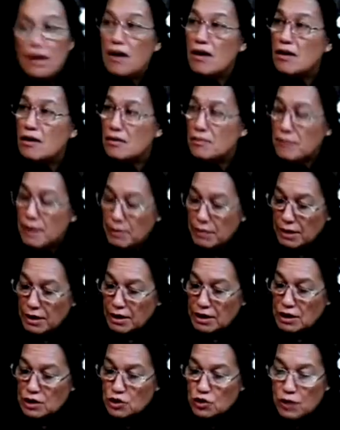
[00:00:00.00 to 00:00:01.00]
Yeah,
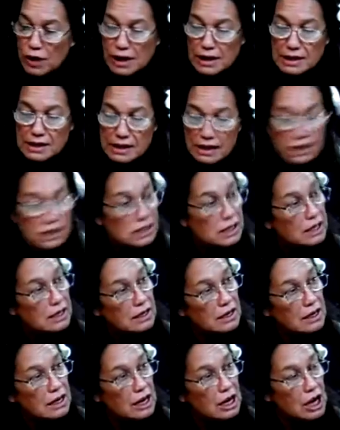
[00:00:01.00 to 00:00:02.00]
maybe this
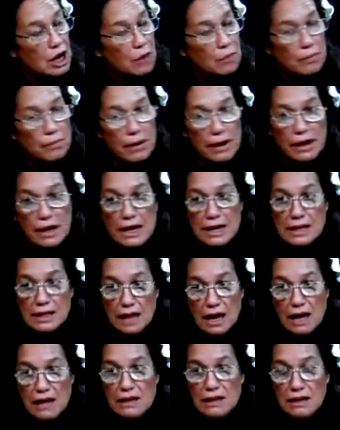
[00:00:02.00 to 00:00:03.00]
transition, but
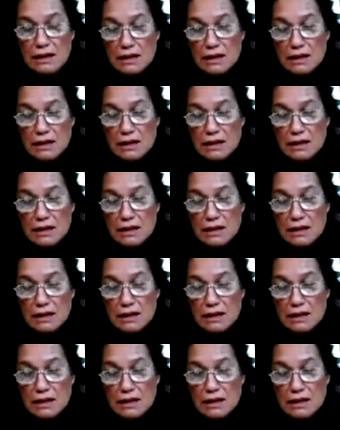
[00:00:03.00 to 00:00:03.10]
I